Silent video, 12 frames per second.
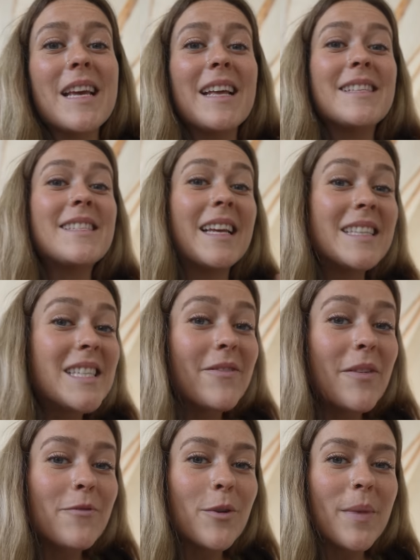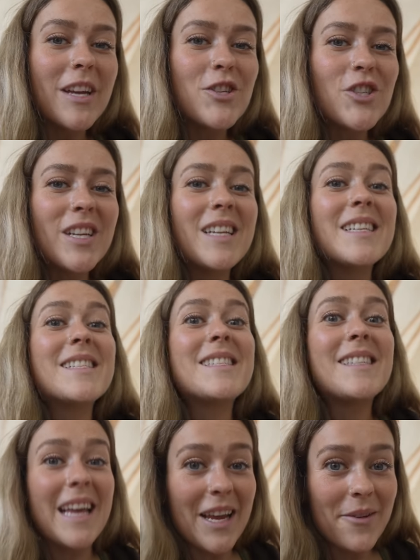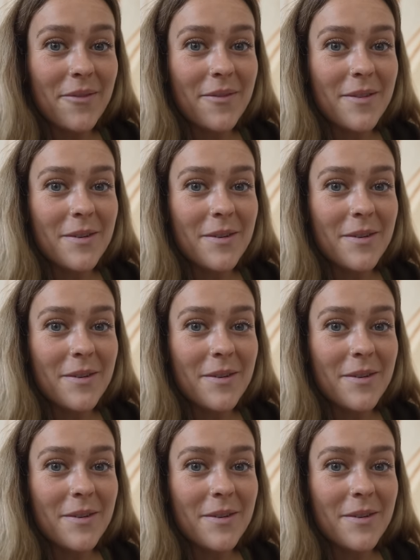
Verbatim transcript: and sensitive information safe. But it's